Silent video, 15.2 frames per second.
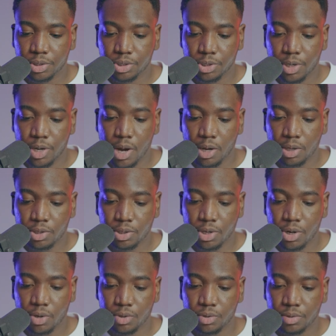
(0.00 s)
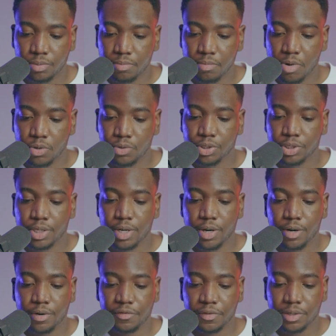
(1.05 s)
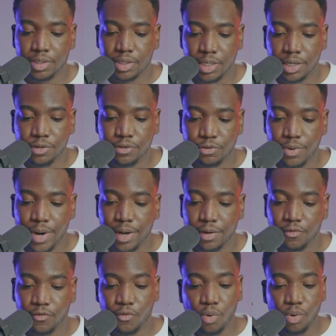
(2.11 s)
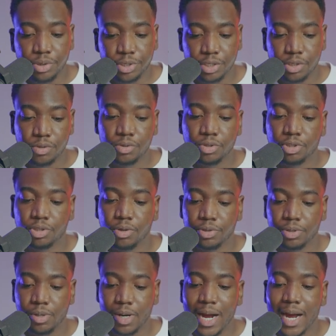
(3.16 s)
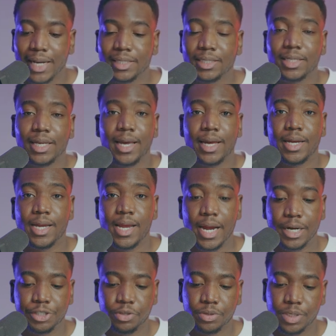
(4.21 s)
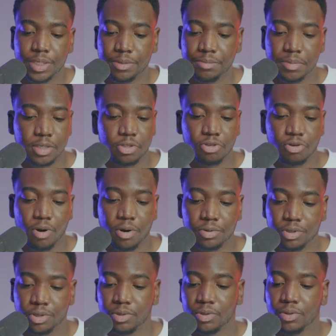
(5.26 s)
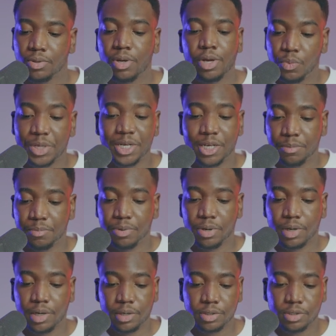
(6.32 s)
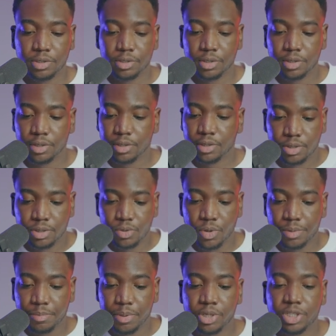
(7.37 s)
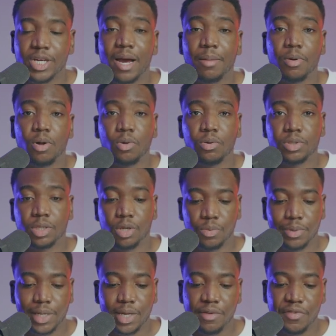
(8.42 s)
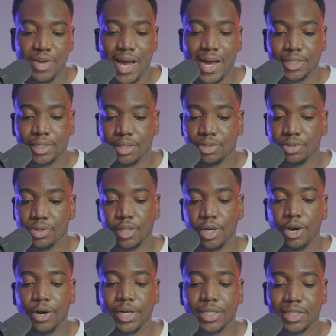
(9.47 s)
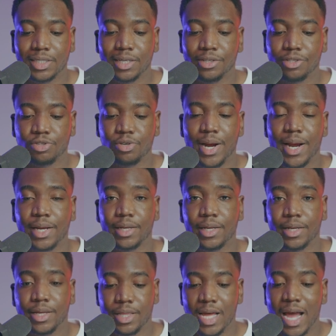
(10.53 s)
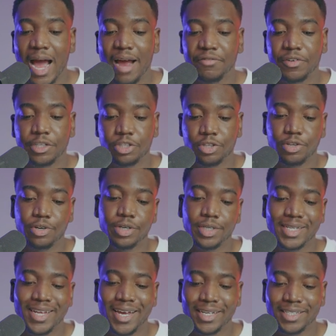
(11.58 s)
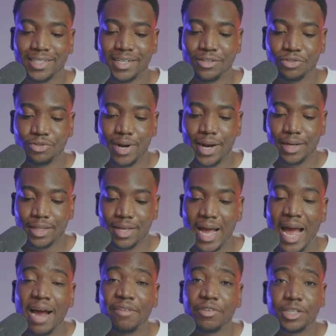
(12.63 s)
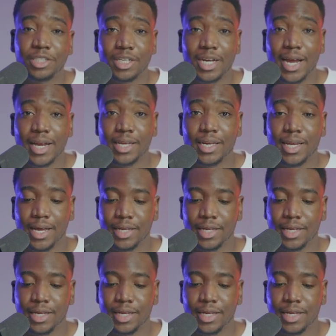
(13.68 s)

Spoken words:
to color code most of the sales rank for you so your eyes can naturally be drawn to winning products. So on PushLab Wholesale, we give you access to the current sales rank, the average 30-day sales rank, the average 90-day